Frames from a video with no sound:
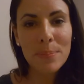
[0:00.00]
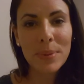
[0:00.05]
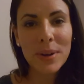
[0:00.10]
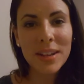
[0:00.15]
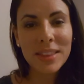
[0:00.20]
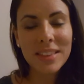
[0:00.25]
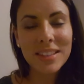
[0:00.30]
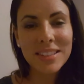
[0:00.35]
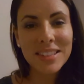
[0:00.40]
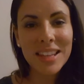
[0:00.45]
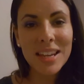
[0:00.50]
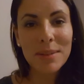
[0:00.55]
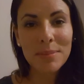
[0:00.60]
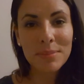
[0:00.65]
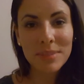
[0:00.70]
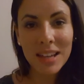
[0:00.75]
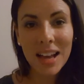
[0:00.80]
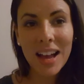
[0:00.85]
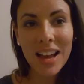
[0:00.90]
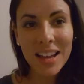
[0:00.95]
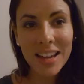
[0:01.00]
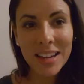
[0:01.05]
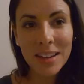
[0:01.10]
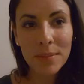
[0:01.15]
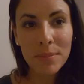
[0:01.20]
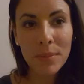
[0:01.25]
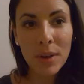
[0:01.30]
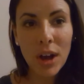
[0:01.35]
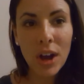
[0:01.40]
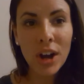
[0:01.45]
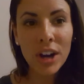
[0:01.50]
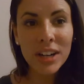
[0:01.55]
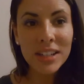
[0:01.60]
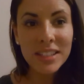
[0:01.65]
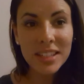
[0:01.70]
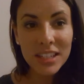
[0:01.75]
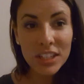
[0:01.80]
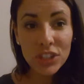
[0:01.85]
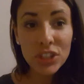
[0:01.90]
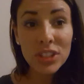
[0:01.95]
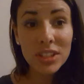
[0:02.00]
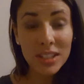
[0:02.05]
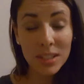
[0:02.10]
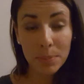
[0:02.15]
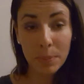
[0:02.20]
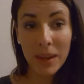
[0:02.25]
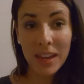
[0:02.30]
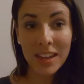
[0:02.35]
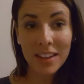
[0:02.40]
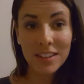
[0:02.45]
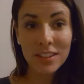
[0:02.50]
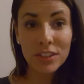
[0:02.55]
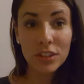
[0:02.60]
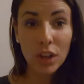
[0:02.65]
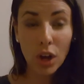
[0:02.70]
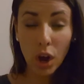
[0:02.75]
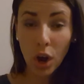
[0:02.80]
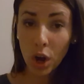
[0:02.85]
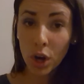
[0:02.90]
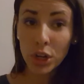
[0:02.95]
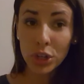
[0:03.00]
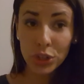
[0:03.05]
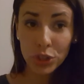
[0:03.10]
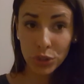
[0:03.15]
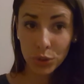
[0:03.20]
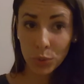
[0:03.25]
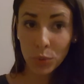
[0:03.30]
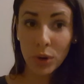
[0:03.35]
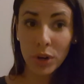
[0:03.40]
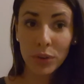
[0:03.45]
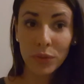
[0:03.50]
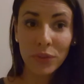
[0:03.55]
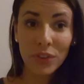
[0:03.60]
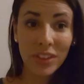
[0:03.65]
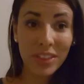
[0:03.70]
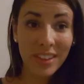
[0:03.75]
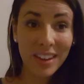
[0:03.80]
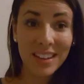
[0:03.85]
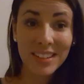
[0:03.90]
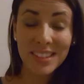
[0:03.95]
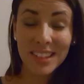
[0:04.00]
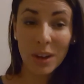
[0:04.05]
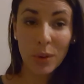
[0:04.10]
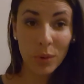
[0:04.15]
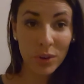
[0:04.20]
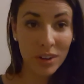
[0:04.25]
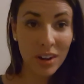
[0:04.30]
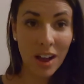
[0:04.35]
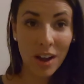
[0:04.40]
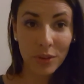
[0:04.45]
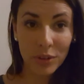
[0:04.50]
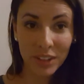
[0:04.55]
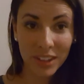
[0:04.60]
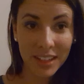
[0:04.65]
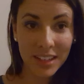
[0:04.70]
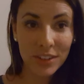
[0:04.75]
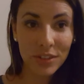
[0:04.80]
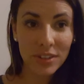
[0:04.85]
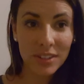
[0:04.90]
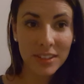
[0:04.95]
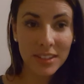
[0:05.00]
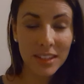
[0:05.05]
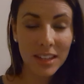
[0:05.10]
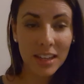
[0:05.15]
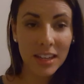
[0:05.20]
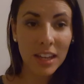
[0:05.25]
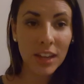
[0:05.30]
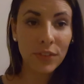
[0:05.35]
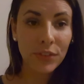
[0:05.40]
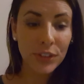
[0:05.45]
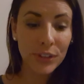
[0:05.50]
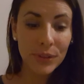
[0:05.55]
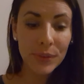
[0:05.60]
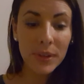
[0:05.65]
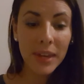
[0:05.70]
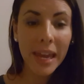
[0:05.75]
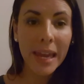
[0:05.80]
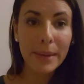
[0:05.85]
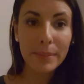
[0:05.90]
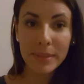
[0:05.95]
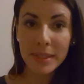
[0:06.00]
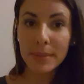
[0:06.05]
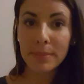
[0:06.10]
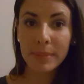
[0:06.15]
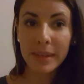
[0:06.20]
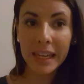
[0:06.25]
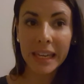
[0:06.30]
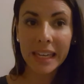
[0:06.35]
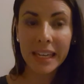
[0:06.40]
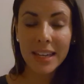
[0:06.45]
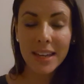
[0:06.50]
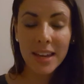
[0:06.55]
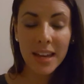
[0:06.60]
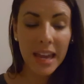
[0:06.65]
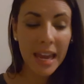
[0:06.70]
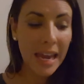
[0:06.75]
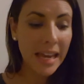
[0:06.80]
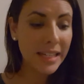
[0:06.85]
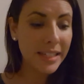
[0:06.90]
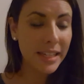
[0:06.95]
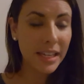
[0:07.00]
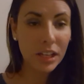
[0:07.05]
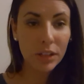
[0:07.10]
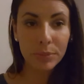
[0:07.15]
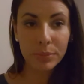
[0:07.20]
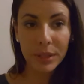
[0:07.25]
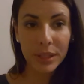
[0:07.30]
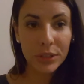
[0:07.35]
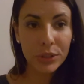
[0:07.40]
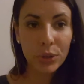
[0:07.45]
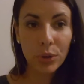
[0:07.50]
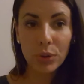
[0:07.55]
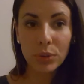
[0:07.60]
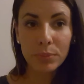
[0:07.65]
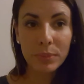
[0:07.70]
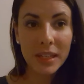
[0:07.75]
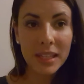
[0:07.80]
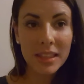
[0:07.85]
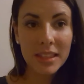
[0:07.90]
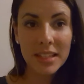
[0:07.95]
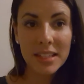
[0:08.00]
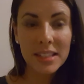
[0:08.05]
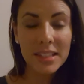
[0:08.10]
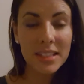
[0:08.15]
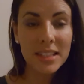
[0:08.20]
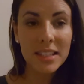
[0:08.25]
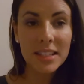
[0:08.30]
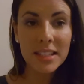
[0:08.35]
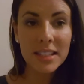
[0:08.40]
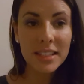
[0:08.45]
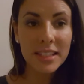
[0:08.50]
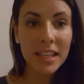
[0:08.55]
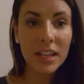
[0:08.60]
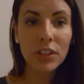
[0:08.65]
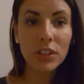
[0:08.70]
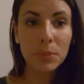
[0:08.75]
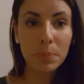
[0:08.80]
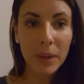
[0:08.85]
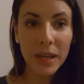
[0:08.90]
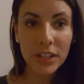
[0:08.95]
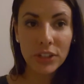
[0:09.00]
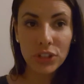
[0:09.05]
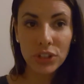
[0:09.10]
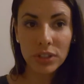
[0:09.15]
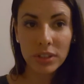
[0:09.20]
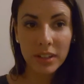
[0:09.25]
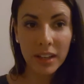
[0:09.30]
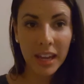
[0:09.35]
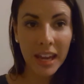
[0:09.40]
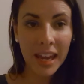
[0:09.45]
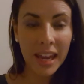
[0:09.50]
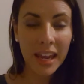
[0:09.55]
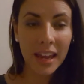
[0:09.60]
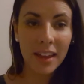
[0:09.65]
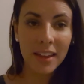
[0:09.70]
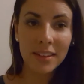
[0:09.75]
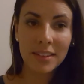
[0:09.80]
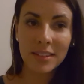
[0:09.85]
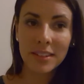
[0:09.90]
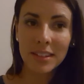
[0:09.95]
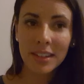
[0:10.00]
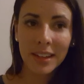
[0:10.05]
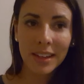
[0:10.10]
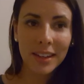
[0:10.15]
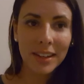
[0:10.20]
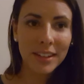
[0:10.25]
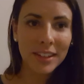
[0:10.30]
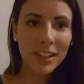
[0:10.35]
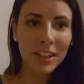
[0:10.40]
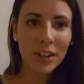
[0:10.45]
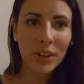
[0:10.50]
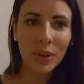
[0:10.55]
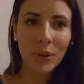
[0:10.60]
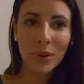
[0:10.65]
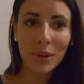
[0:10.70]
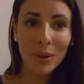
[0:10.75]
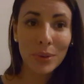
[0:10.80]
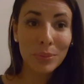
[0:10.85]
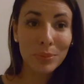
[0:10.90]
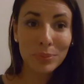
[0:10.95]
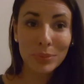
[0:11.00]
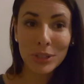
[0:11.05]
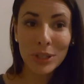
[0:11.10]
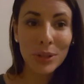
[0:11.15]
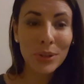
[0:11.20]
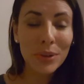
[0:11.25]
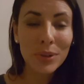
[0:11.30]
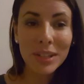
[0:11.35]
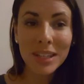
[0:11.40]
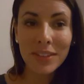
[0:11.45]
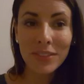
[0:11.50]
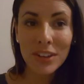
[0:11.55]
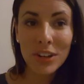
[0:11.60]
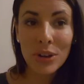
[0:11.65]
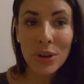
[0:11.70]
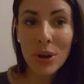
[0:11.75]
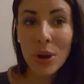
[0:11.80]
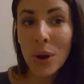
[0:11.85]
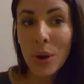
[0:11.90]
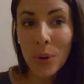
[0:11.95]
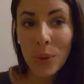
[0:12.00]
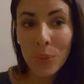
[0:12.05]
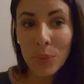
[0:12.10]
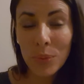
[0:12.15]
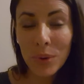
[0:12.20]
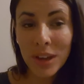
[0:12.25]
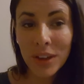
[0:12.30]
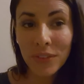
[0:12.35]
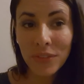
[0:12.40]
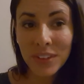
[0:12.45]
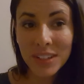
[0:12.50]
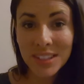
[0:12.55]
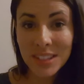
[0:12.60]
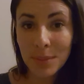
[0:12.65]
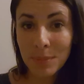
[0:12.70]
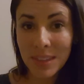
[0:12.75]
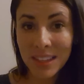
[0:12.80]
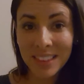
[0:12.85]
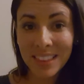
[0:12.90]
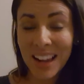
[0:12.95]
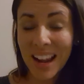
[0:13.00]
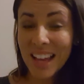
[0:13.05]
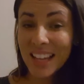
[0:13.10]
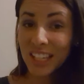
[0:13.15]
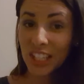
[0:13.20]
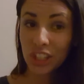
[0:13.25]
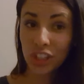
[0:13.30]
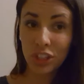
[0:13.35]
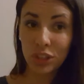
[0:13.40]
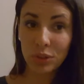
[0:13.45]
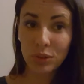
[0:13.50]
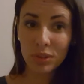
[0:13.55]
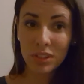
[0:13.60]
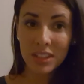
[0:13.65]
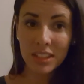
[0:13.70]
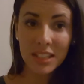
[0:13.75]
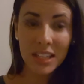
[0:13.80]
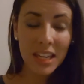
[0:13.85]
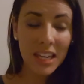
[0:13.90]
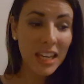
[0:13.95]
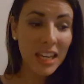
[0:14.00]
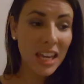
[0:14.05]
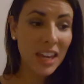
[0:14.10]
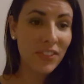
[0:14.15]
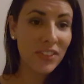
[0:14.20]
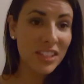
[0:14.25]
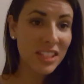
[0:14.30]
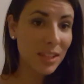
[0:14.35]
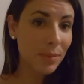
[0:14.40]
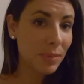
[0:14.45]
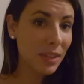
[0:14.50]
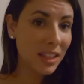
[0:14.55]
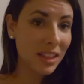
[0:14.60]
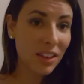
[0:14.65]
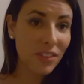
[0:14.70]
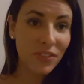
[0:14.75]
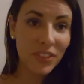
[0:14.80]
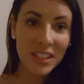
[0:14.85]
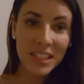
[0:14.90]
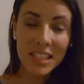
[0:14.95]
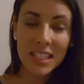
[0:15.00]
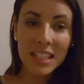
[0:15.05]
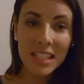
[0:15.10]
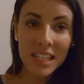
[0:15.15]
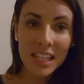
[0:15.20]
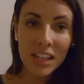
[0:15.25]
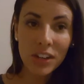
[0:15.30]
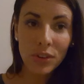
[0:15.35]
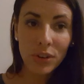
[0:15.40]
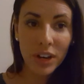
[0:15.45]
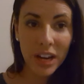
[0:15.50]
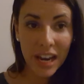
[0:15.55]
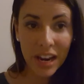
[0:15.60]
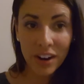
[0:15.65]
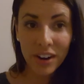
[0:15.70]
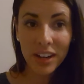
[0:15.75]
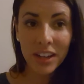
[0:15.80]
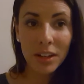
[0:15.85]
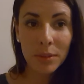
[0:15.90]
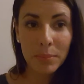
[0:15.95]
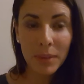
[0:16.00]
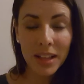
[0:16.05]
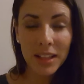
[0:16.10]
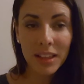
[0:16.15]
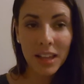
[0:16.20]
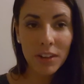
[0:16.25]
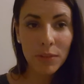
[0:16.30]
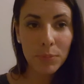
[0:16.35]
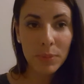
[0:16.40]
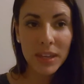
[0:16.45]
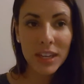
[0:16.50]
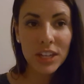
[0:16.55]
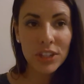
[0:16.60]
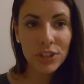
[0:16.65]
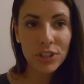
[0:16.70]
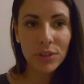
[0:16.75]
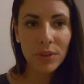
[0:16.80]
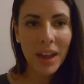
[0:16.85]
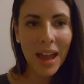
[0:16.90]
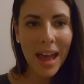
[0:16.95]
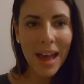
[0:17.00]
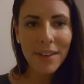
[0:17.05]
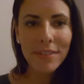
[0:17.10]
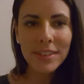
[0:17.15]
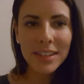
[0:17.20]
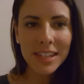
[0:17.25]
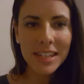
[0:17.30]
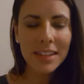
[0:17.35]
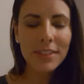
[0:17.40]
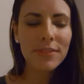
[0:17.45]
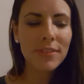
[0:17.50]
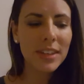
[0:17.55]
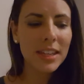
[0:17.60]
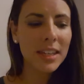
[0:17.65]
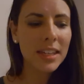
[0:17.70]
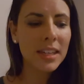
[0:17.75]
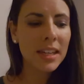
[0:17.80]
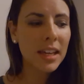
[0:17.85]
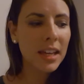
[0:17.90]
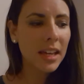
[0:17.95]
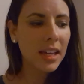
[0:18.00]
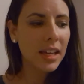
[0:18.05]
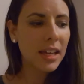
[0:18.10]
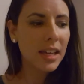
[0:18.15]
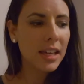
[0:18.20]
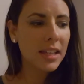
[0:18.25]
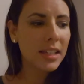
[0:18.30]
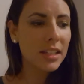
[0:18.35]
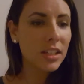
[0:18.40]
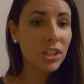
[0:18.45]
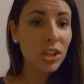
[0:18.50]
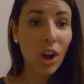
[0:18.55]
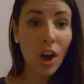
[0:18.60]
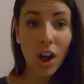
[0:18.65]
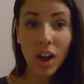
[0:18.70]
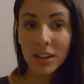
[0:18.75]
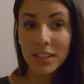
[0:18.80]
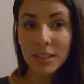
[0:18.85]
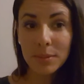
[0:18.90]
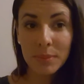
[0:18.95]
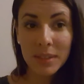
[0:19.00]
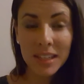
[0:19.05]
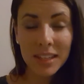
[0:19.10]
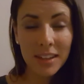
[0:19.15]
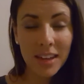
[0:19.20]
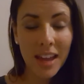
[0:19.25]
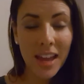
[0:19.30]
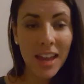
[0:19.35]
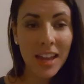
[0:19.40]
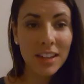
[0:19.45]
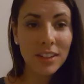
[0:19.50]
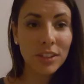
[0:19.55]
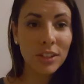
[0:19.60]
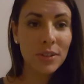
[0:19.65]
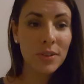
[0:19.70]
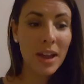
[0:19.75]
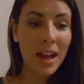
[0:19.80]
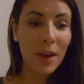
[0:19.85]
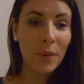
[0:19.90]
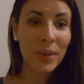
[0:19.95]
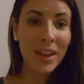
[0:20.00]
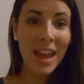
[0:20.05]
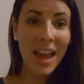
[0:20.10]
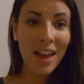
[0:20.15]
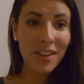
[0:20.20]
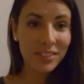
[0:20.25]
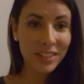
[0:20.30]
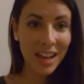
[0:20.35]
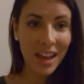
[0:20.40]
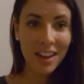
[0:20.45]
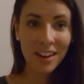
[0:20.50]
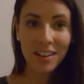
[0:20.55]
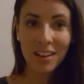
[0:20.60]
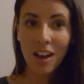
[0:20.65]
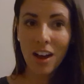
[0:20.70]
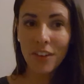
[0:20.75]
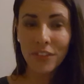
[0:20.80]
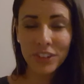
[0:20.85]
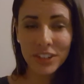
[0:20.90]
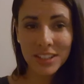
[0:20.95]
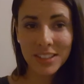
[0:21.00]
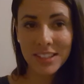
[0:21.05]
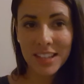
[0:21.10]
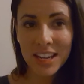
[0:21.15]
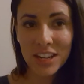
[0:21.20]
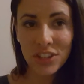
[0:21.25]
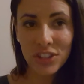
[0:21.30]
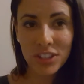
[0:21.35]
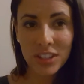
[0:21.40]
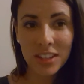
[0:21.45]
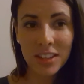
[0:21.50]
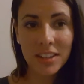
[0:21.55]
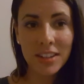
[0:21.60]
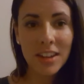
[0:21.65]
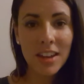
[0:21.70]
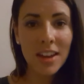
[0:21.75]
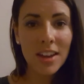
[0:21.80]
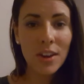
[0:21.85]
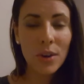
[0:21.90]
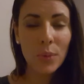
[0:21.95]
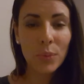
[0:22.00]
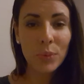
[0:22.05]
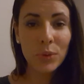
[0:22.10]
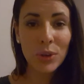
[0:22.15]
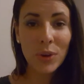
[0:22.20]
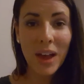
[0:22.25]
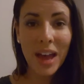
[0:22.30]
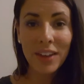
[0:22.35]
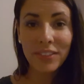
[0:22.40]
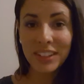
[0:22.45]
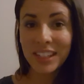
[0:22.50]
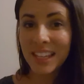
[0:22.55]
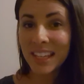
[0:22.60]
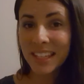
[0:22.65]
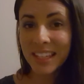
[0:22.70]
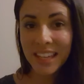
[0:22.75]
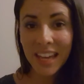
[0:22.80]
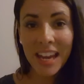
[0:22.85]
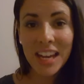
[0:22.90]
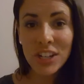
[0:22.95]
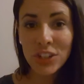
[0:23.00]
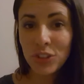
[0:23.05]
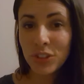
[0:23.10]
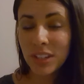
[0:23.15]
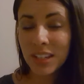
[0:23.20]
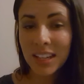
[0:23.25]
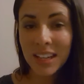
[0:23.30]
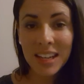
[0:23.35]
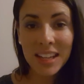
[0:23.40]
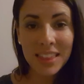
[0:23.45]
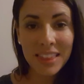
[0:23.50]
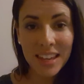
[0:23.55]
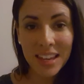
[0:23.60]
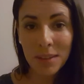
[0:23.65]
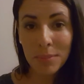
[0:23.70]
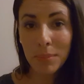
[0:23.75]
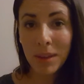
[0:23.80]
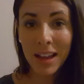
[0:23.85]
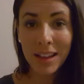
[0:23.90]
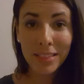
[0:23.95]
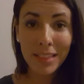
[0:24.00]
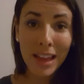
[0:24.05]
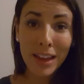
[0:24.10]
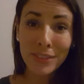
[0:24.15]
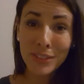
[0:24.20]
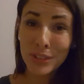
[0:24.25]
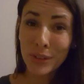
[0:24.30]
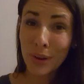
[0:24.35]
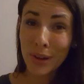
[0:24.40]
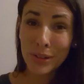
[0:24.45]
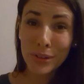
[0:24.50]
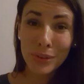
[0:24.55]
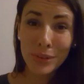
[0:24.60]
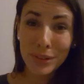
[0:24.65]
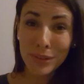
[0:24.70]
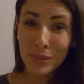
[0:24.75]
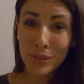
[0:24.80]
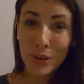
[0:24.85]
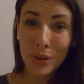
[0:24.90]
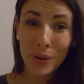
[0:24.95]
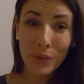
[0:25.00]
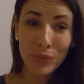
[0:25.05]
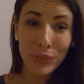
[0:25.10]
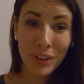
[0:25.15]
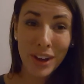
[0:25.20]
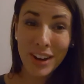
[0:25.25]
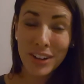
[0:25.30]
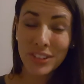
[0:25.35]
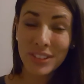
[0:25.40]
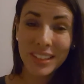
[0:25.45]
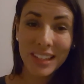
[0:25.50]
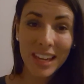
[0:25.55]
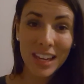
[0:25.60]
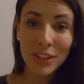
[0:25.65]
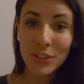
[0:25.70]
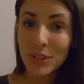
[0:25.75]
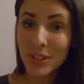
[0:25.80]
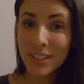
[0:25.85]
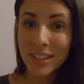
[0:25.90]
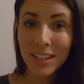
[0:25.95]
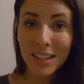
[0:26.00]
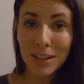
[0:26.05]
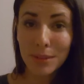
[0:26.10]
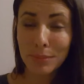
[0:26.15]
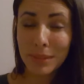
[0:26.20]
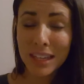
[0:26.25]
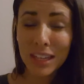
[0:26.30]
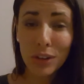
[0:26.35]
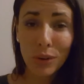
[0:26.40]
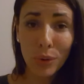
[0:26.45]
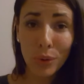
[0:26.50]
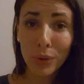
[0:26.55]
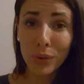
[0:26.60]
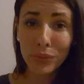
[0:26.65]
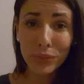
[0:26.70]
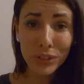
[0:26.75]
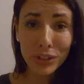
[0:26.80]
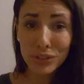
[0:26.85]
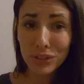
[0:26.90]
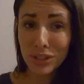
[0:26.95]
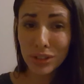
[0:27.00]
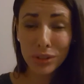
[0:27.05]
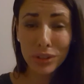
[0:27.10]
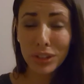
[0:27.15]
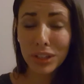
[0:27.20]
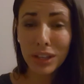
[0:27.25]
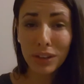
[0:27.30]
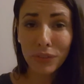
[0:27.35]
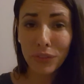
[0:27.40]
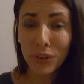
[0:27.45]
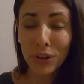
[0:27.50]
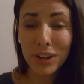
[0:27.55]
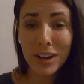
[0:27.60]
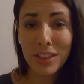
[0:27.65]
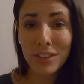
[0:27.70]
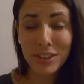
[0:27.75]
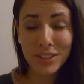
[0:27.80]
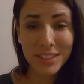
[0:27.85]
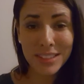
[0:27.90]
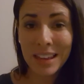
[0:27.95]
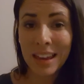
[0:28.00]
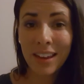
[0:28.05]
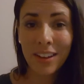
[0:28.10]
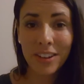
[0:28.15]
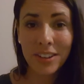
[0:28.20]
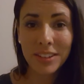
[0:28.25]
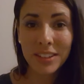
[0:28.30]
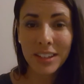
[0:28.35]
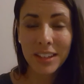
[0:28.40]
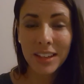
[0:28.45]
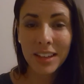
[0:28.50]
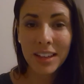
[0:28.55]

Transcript: But at the same time, our attention spans are short for things that we're not really interested. If you came to me and told me this sales pitch and, you don't even know if it's something that I can use, if it's something that fits a need or area in my life, because you haven't even talked to me yet. We haven't had a conversation. We haven't engaged in anything in my life. So I don't even know if you're actually interested in me or if you're just looking for another sale.